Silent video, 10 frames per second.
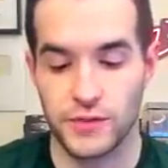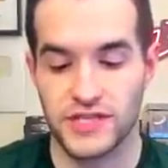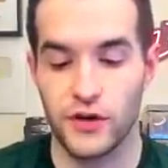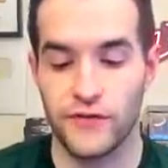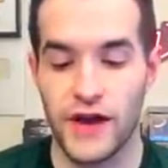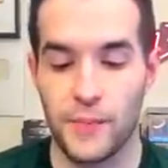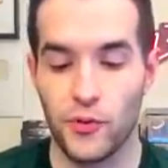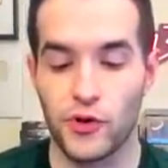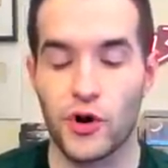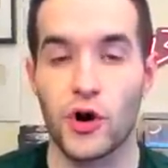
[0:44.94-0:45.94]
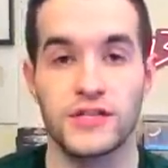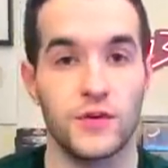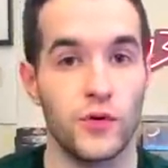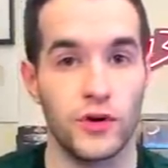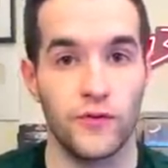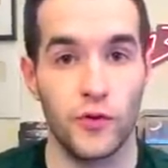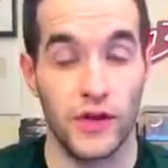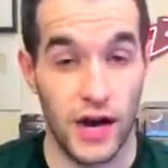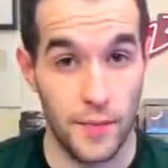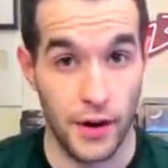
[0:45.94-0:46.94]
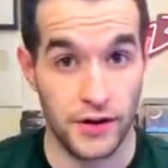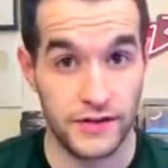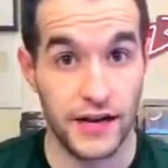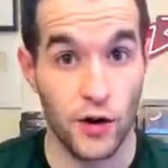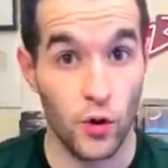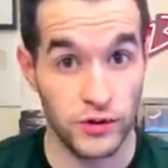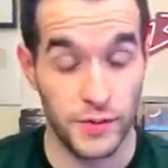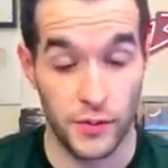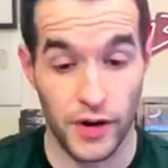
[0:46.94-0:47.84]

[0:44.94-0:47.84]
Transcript: but still have not pulled the cards that we're looking for. The Chimera Tech Ultimate